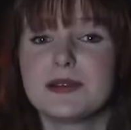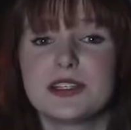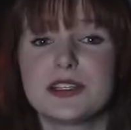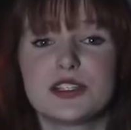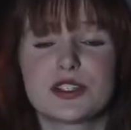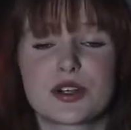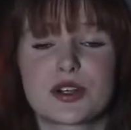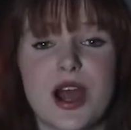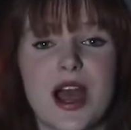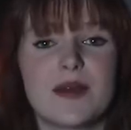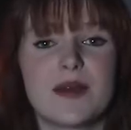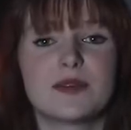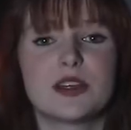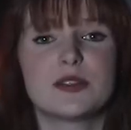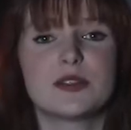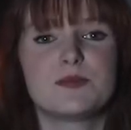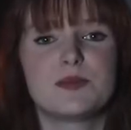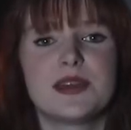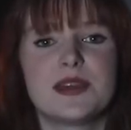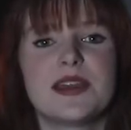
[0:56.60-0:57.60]
been described
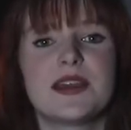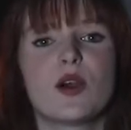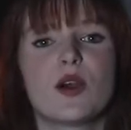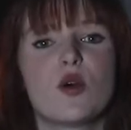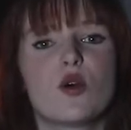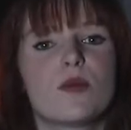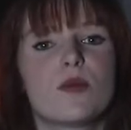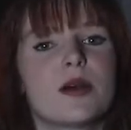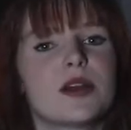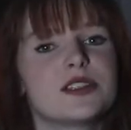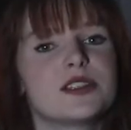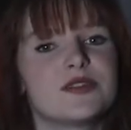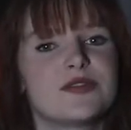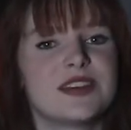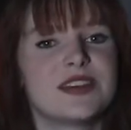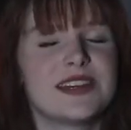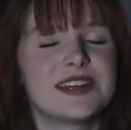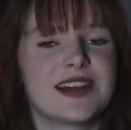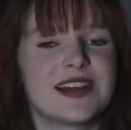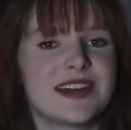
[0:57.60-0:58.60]
as being almost
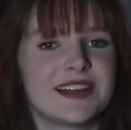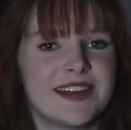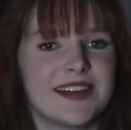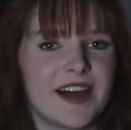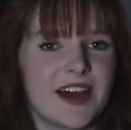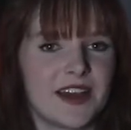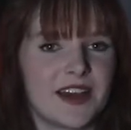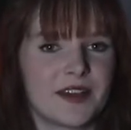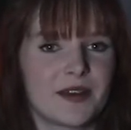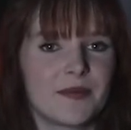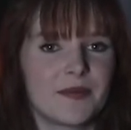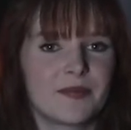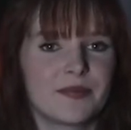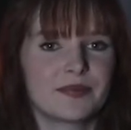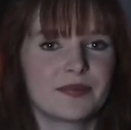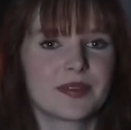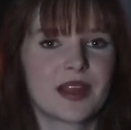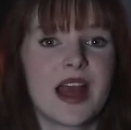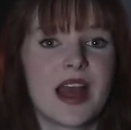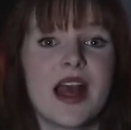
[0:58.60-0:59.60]
feline-like.
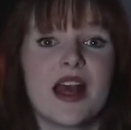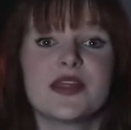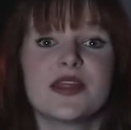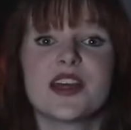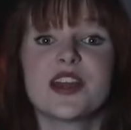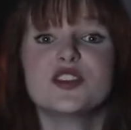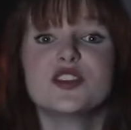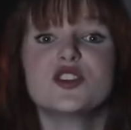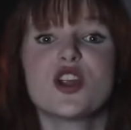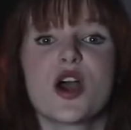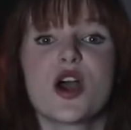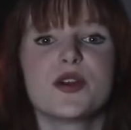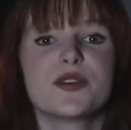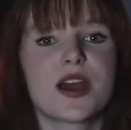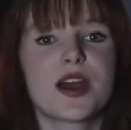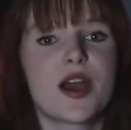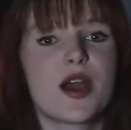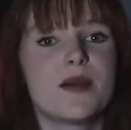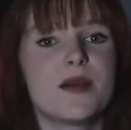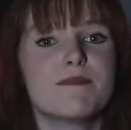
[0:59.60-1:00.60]
They know
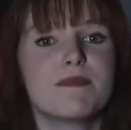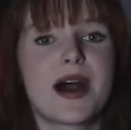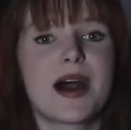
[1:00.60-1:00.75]
their own